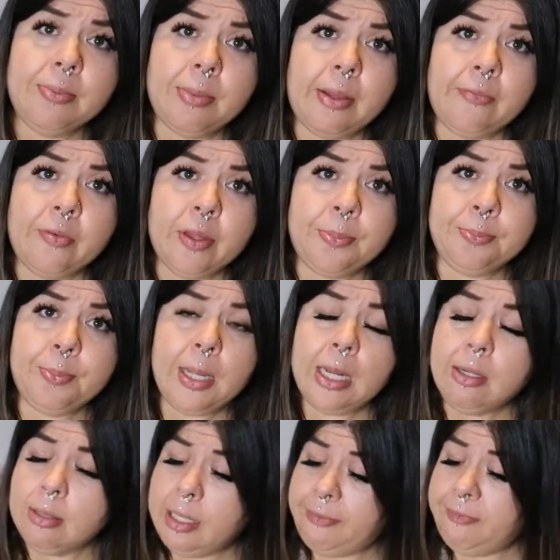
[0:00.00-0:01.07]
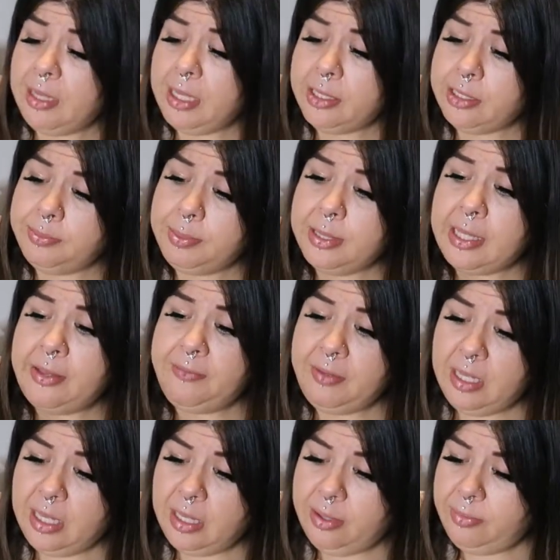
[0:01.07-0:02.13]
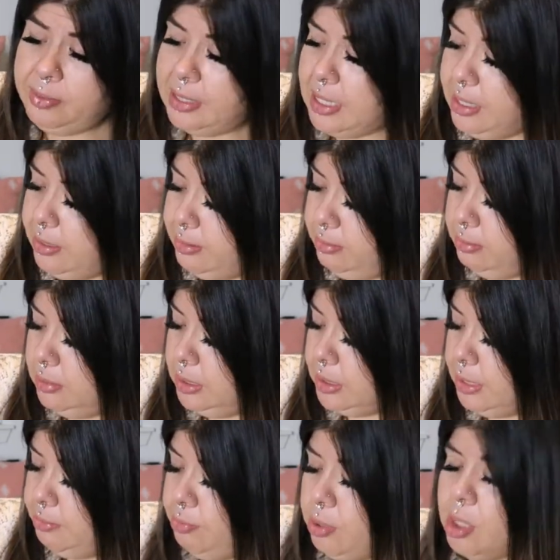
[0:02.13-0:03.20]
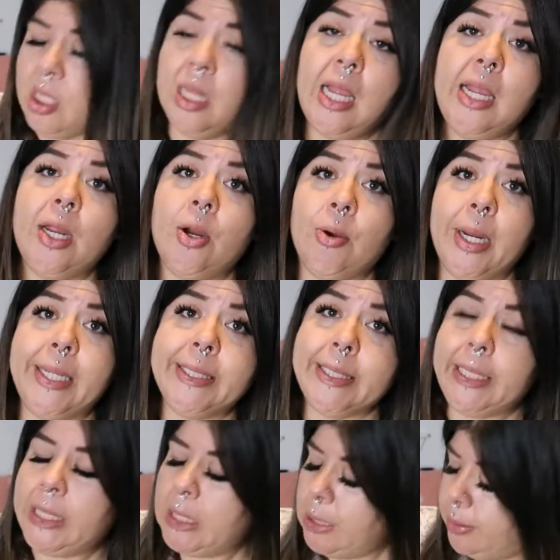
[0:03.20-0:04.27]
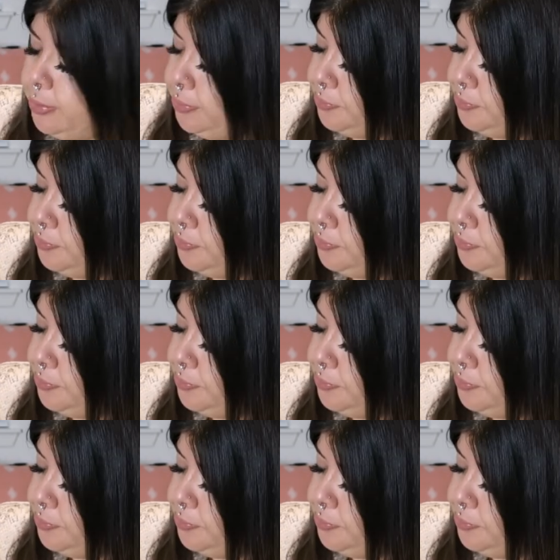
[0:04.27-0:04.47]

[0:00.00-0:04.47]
My foot barely fits, but they fit without looking borderline crazy.